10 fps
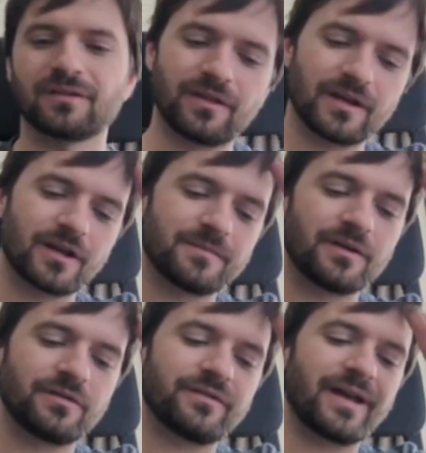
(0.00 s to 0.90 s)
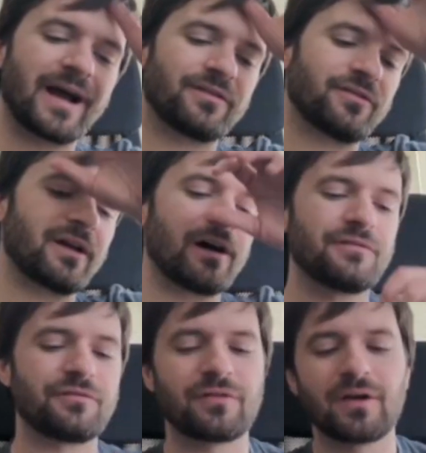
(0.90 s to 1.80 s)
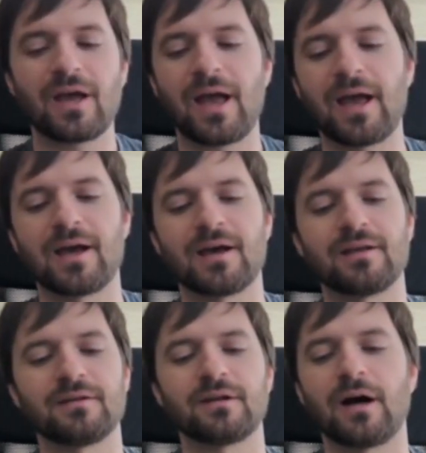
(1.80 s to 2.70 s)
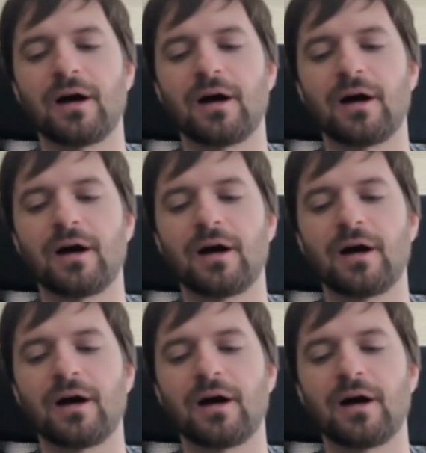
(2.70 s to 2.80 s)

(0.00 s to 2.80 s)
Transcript: thinking about stats stuff and,